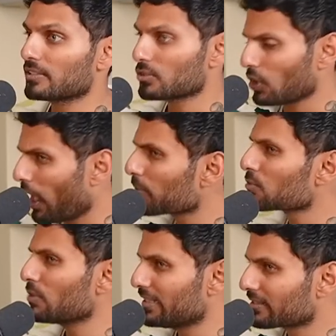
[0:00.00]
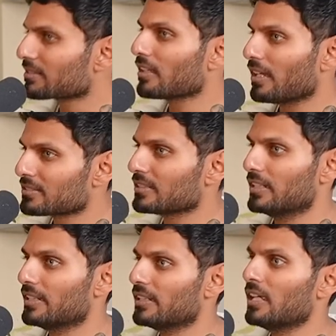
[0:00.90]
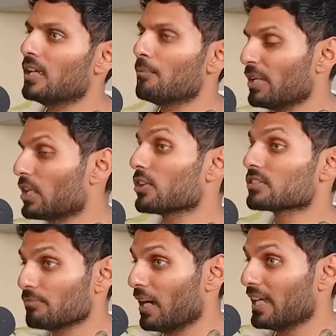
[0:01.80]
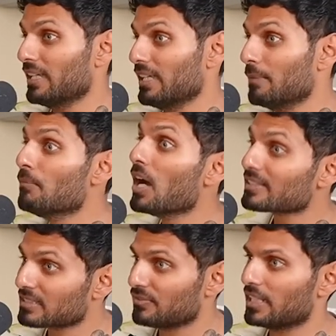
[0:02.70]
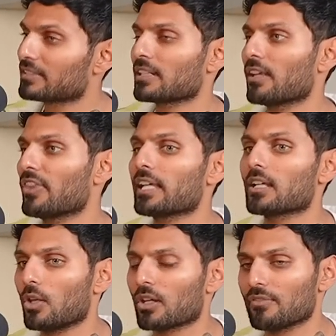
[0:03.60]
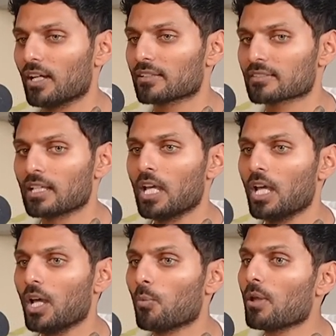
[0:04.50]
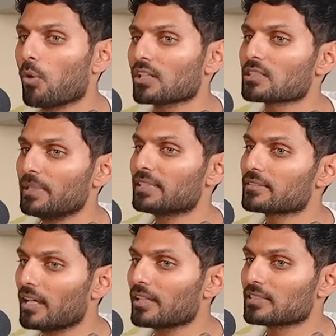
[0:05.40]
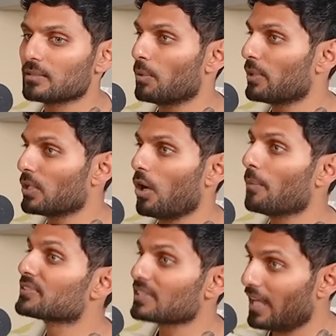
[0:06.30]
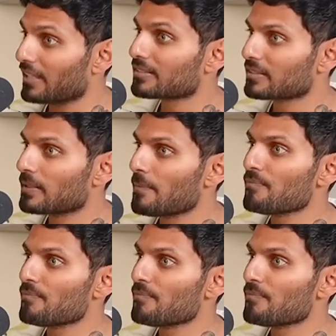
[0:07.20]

And so I was really certain because of my immersiveness. And I think a lot of us, we want to be certain, but we're not obsessed.